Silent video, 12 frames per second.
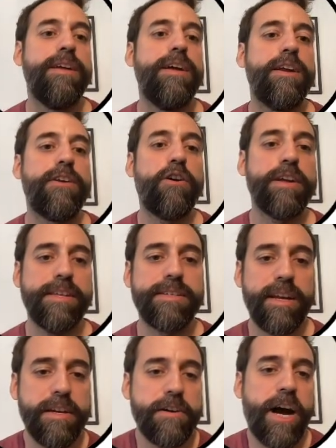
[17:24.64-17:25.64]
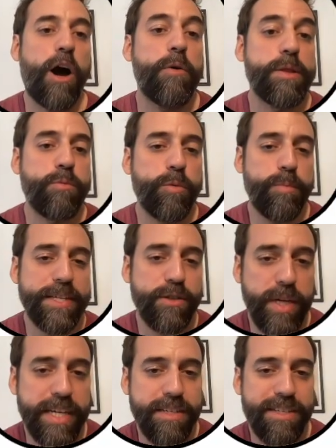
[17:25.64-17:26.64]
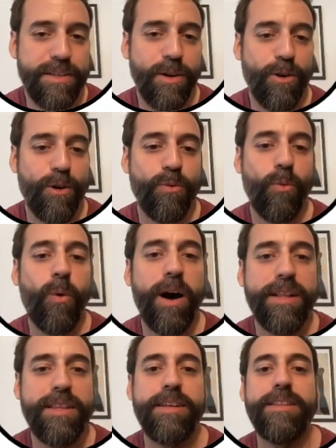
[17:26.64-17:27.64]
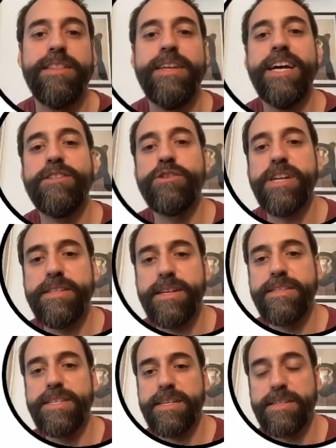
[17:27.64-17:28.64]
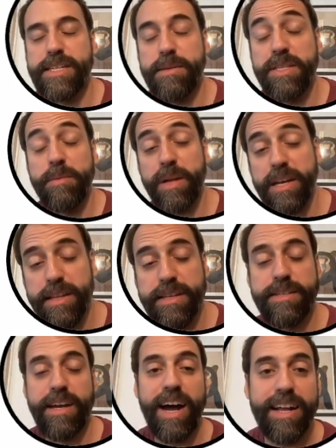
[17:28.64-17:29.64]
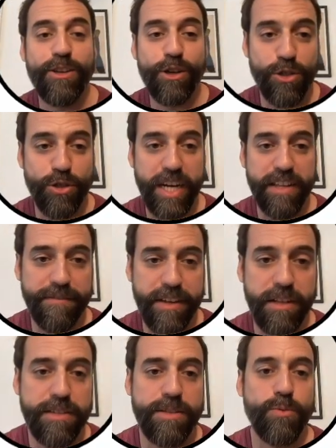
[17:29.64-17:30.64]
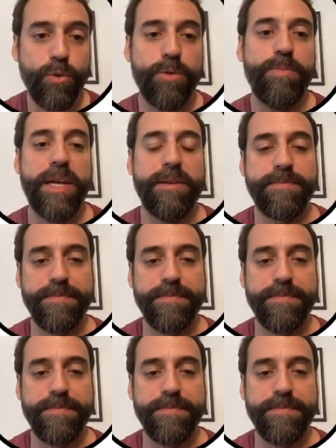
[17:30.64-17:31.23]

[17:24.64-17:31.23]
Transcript: nor it is clear how it would be switched or what the associated susceptibilities and conjugate fields would be.